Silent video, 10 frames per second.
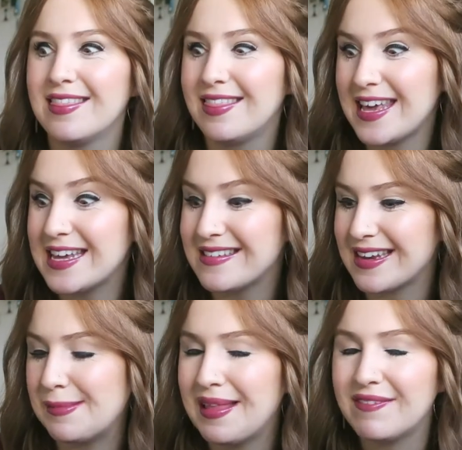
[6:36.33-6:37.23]
these
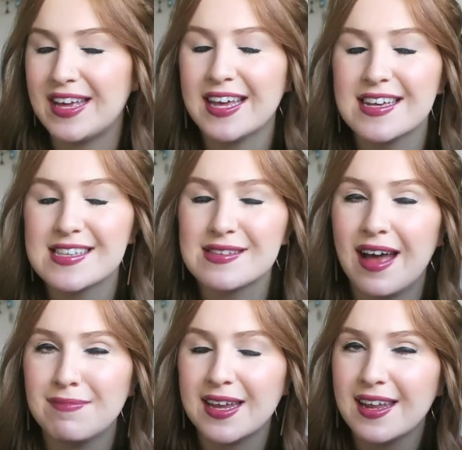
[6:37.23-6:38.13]
that I'm loving is
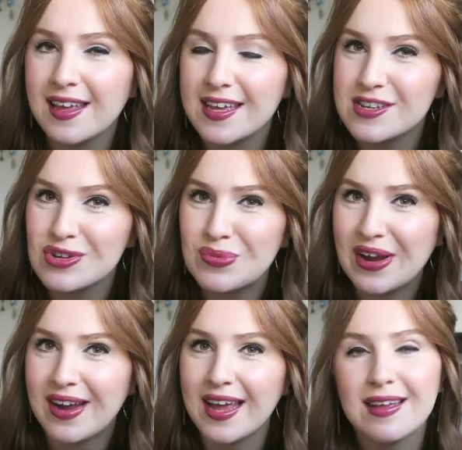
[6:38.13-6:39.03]
I'm getting into
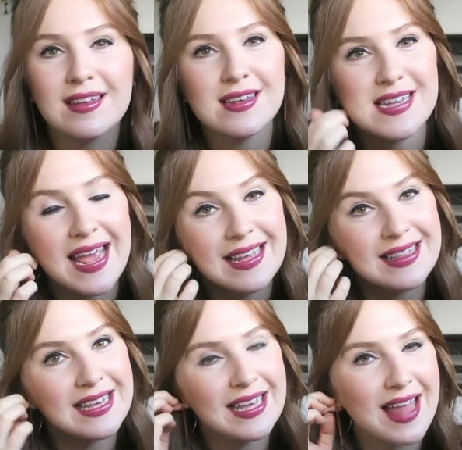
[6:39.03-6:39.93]
wearing
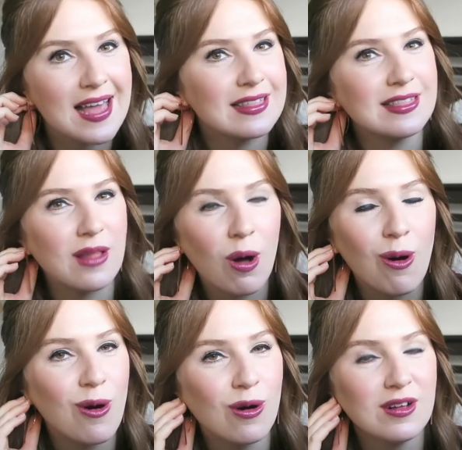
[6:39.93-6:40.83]
dangly, like,
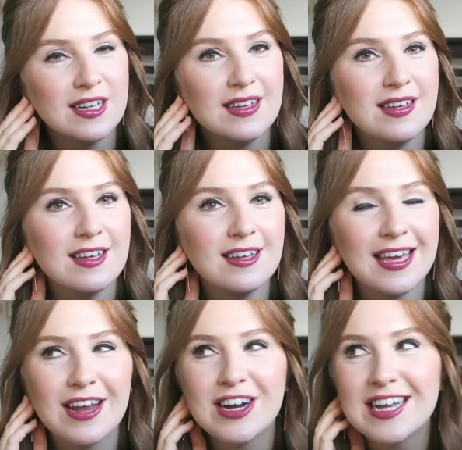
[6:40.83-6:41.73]
long
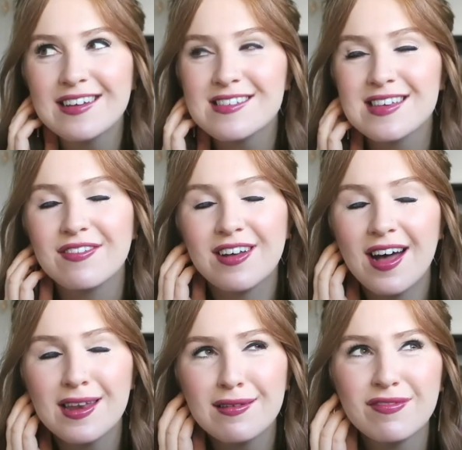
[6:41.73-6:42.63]
earrings. I've
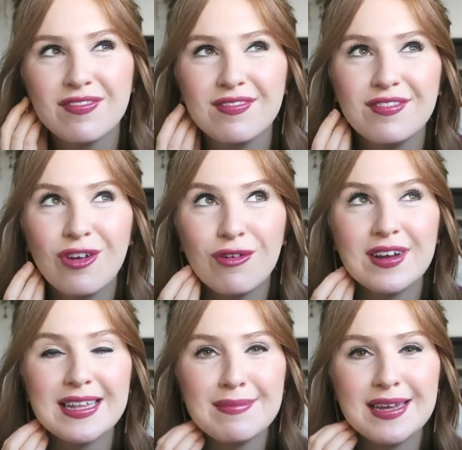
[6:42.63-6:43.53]
kind of not
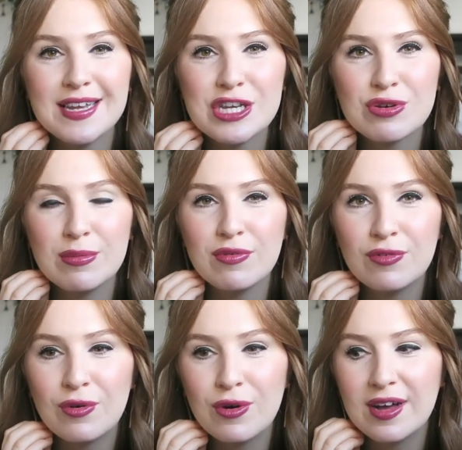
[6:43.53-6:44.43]
really been into it
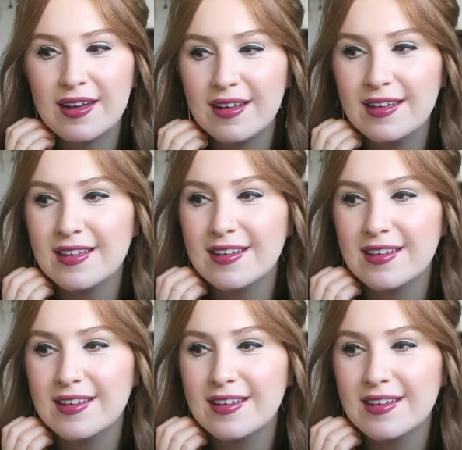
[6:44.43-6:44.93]
before.